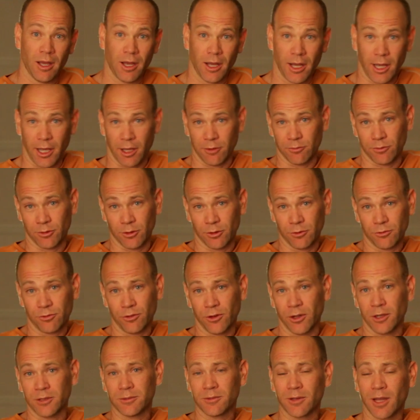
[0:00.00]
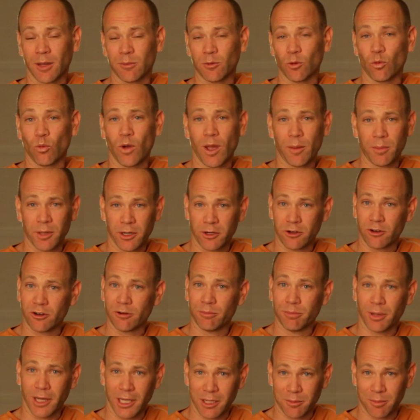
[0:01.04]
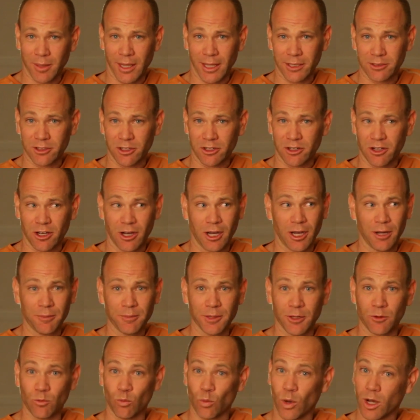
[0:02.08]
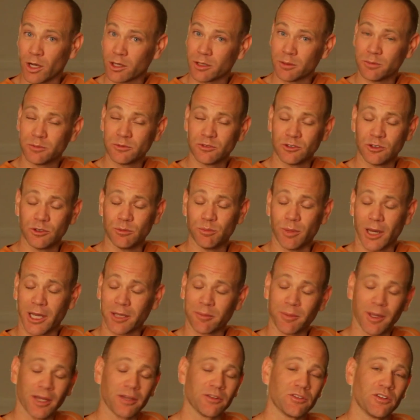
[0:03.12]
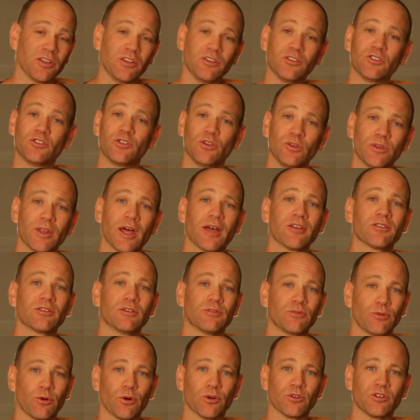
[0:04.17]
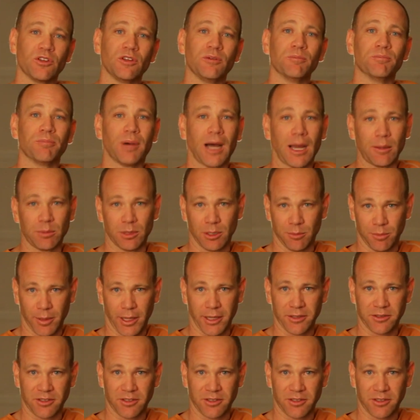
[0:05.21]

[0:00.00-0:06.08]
Hi, I'm Vernon Felton. I'm the web editor at BikeMag.com, and welcome to Bike Magazine's 2014 Bible of Bike